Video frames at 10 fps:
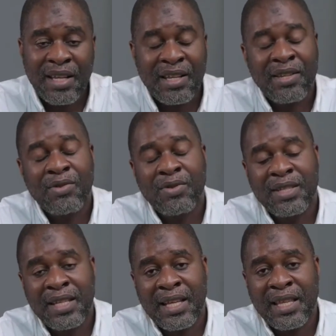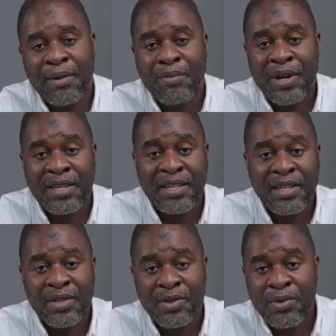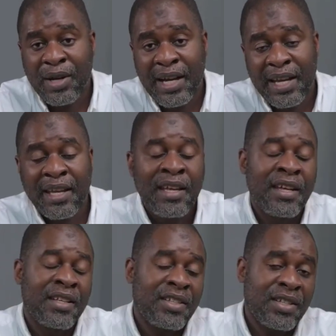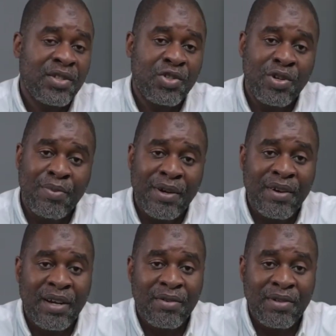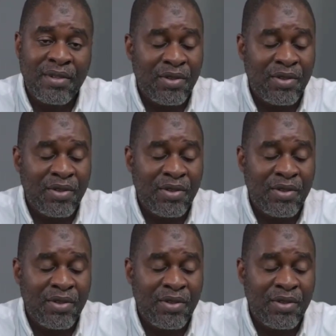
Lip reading: and you see that their pricing is too high, just shop around.